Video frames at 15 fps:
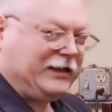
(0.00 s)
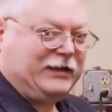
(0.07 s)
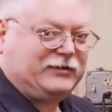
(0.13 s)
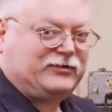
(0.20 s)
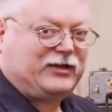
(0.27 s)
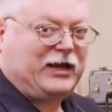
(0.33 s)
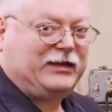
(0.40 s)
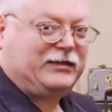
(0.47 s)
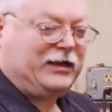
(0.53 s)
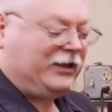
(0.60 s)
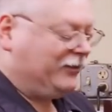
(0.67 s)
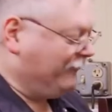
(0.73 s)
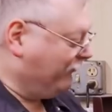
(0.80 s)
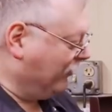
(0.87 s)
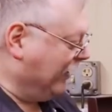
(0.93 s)
that side
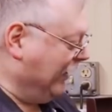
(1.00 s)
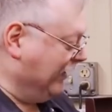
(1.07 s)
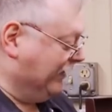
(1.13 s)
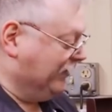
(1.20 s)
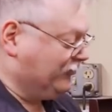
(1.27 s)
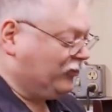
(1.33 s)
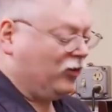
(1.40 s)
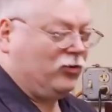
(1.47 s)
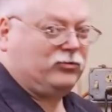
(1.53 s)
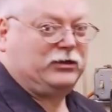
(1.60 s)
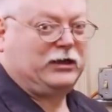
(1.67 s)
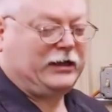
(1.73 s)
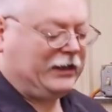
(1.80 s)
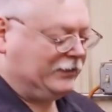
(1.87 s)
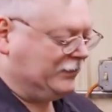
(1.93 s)
kind of flat, it's holding
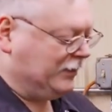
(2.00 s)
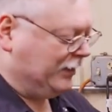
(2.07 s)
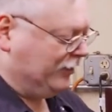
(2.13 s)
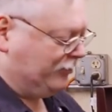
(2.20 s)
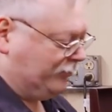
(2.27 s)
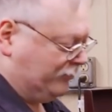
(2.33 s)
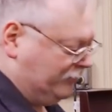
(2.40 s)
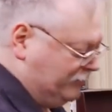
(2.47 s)
a lot tighter.